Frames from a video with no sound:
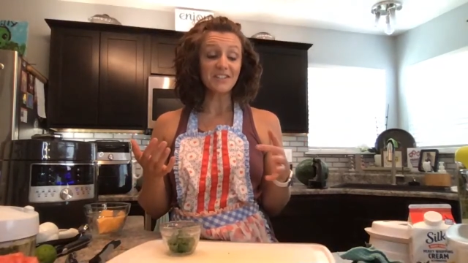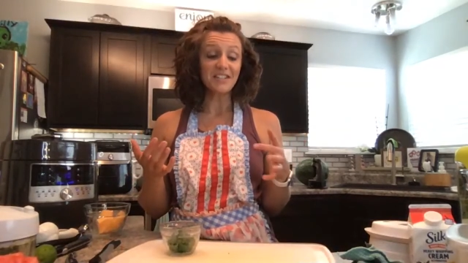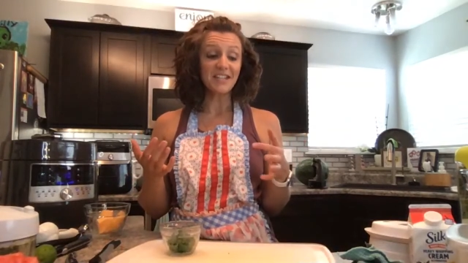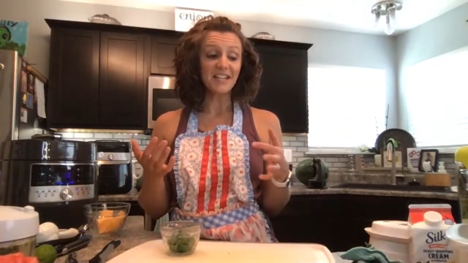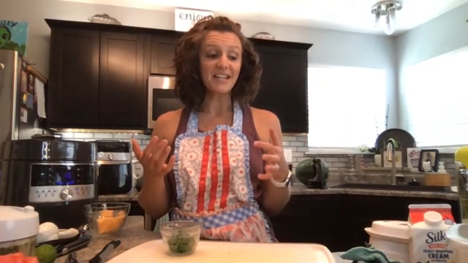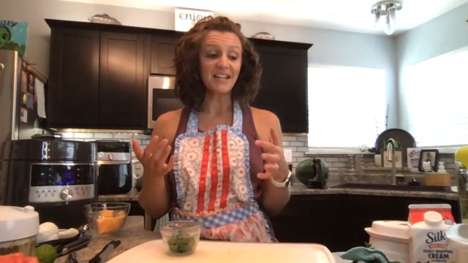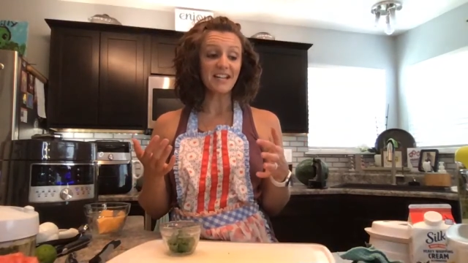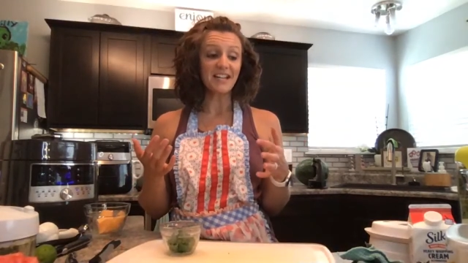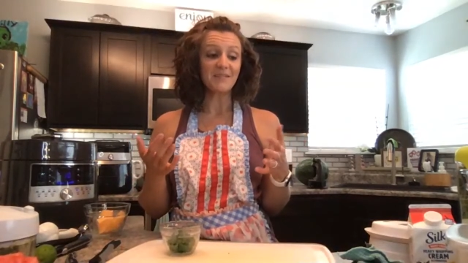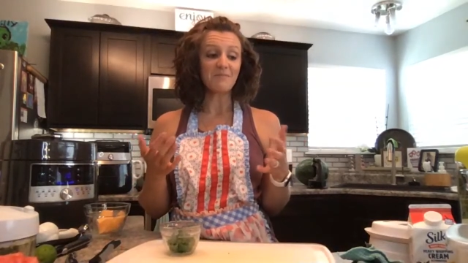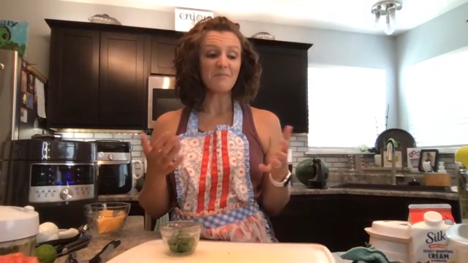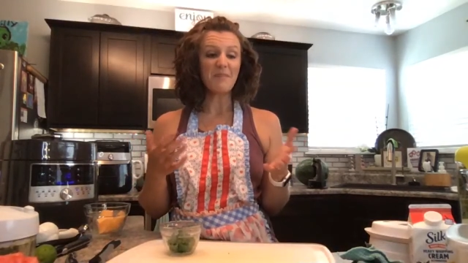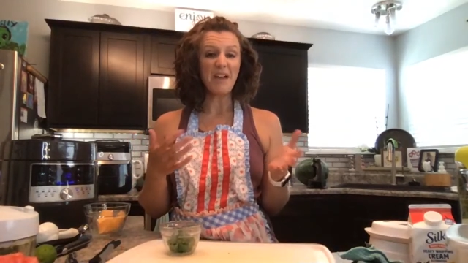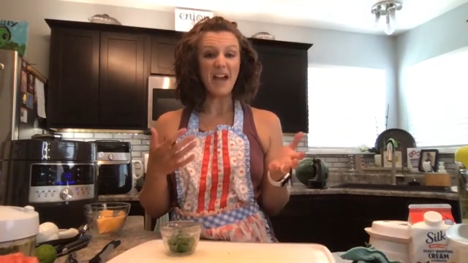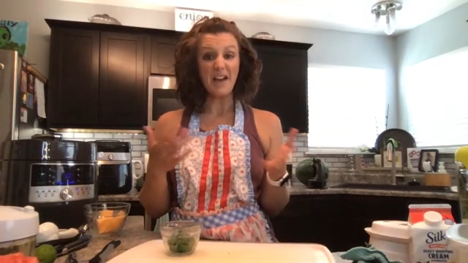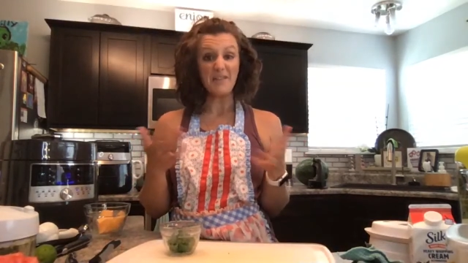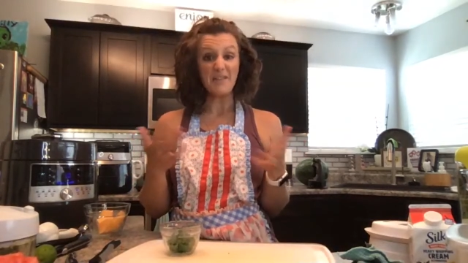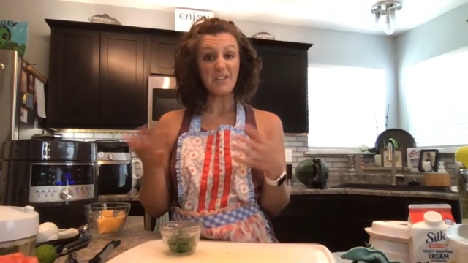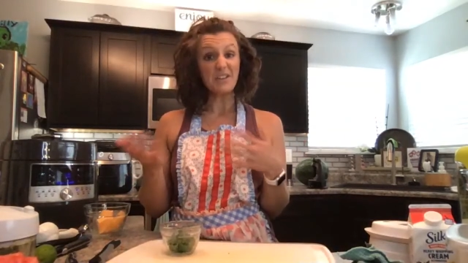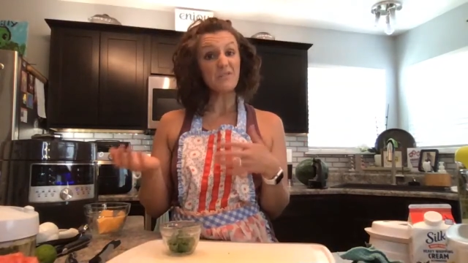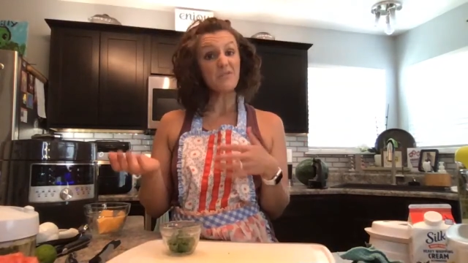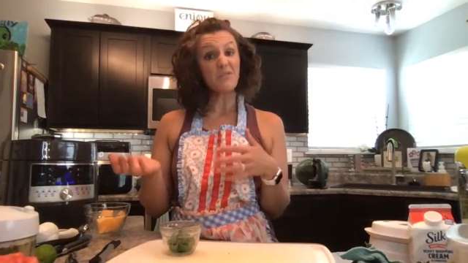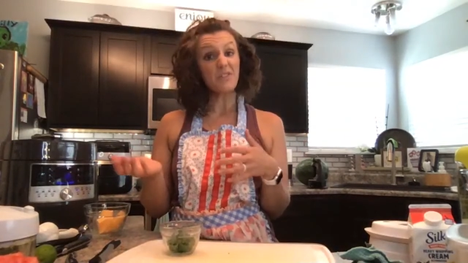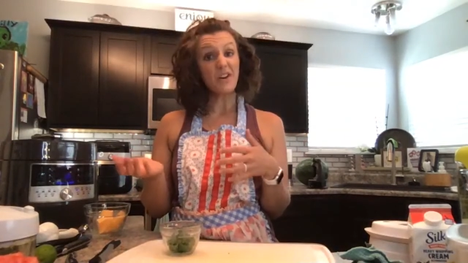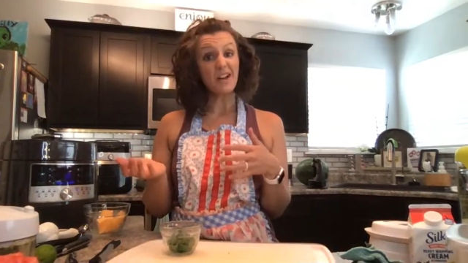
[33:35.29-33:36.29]
and I'm
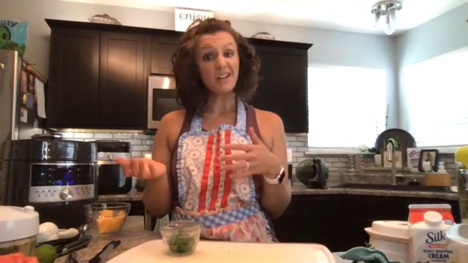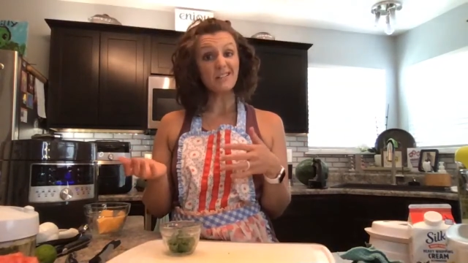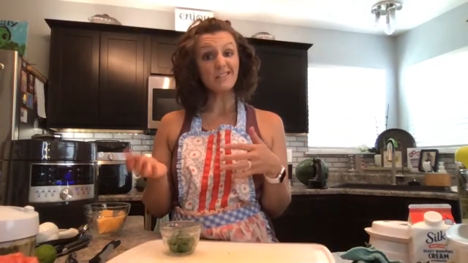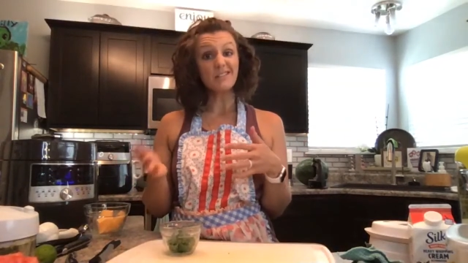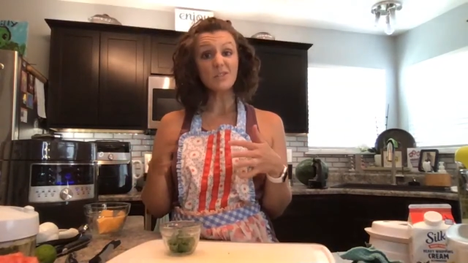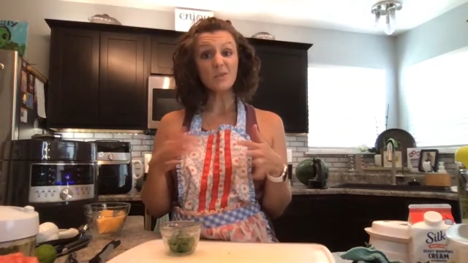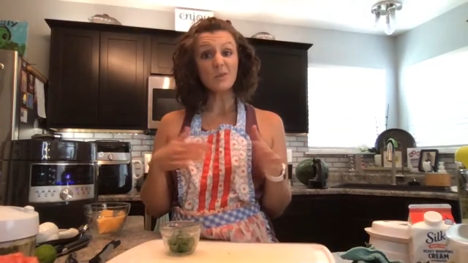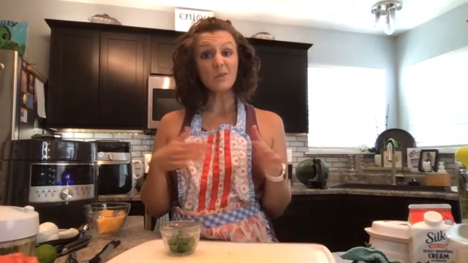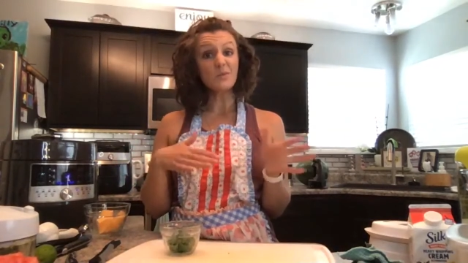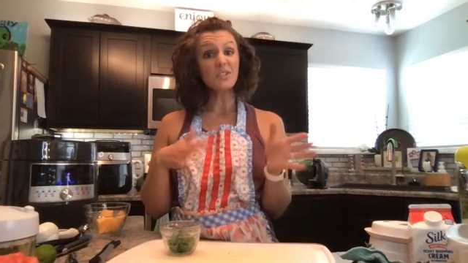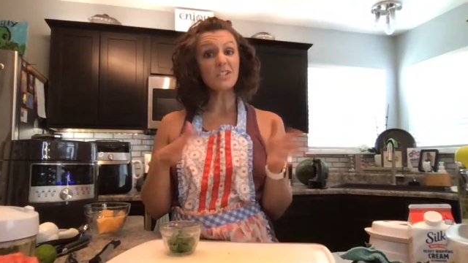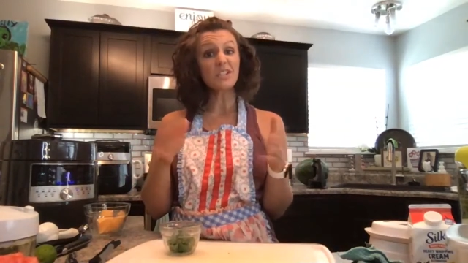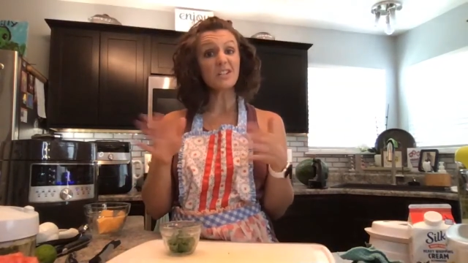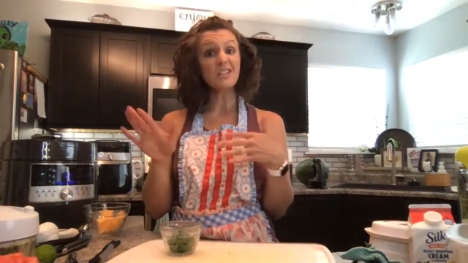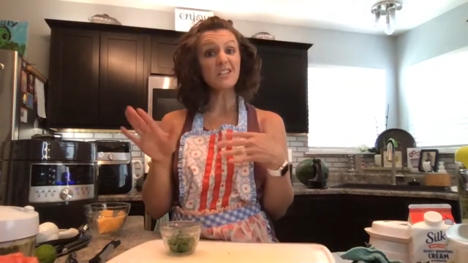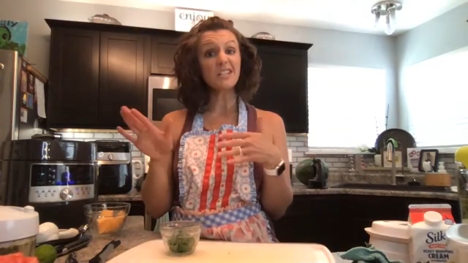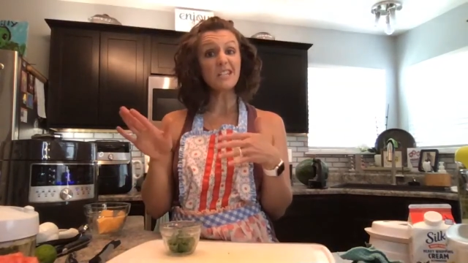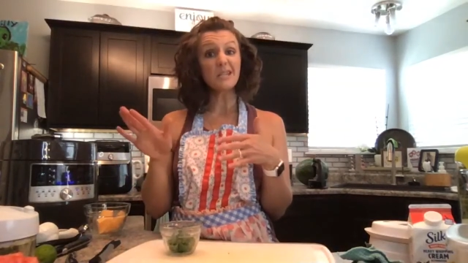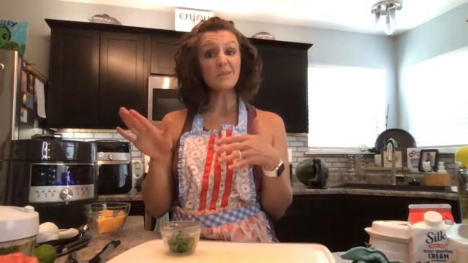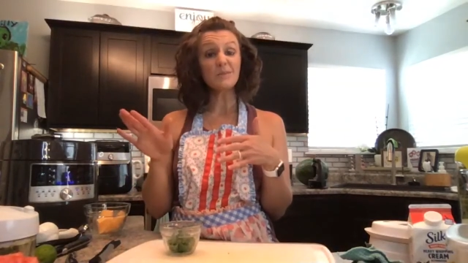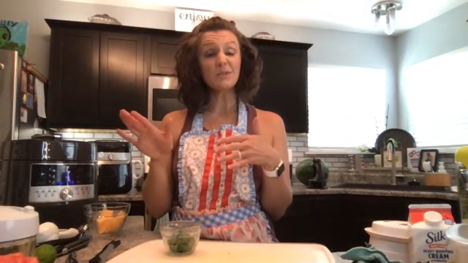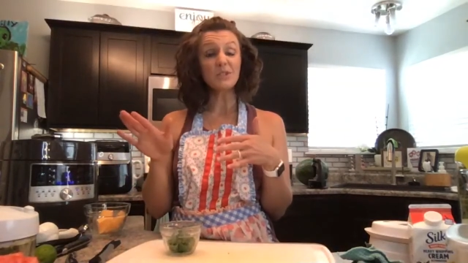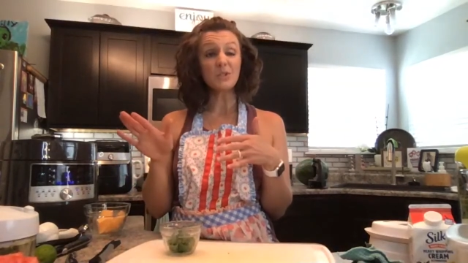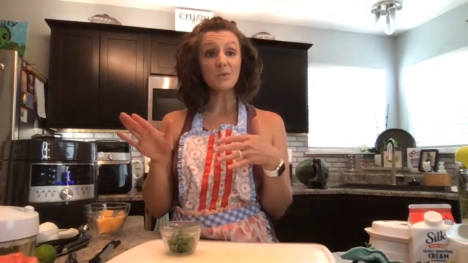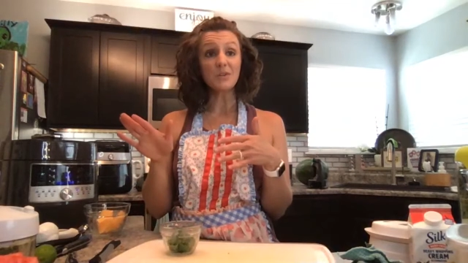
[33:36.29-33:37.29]
having fun, so I'm just going to
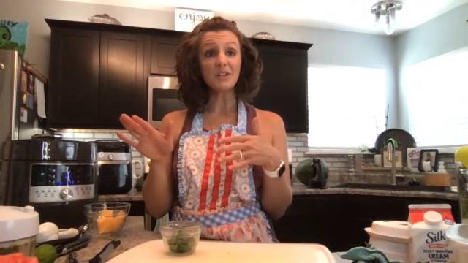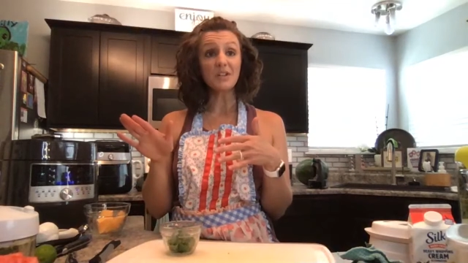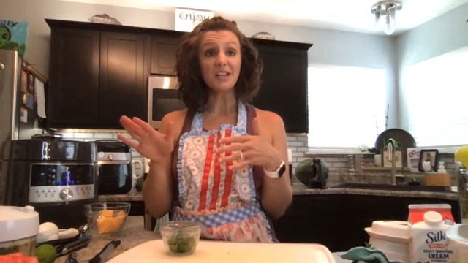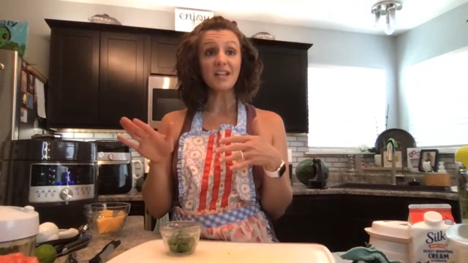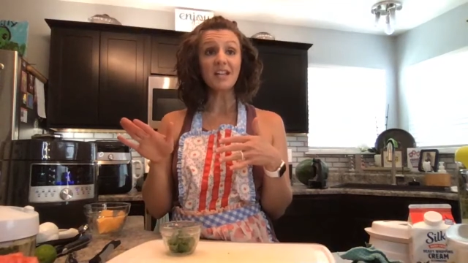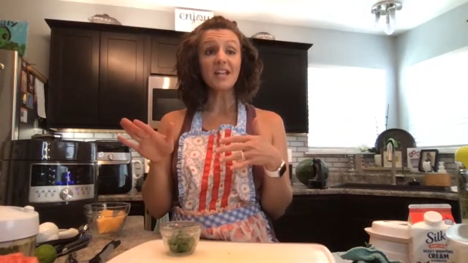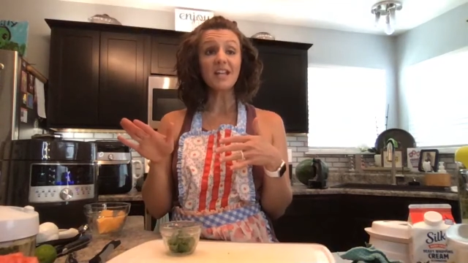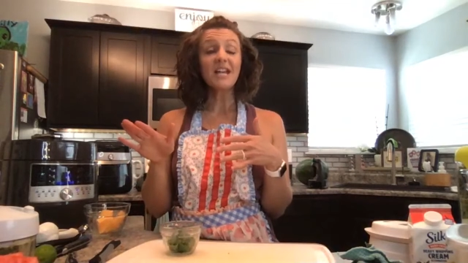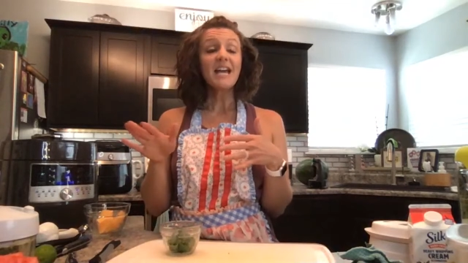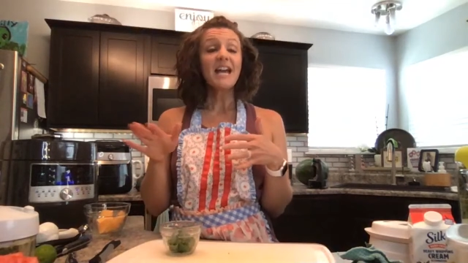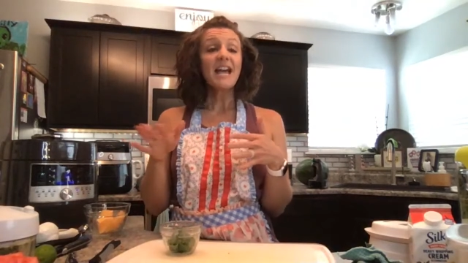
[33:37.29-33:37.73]
keep doing it.